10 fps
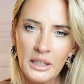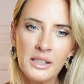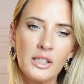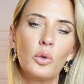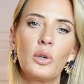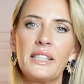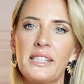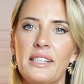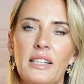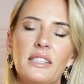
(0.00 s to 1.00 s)
So let's
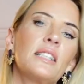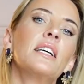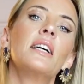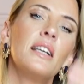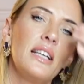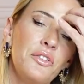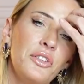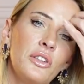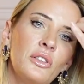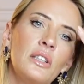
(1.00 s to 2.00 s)
start. If
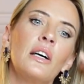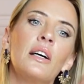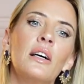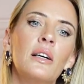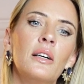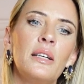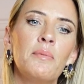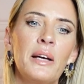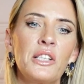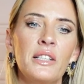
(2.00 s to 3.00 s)
you
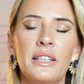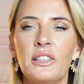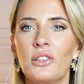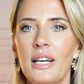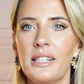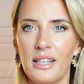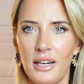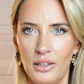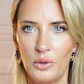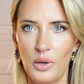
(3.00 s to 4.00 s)
imagine that your guests
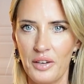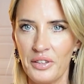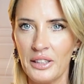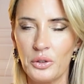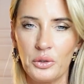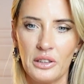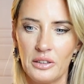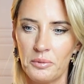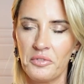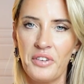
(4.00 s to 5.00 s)
are arriving to
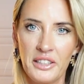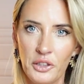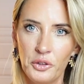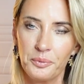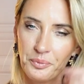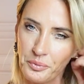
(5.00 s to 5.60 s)
the venue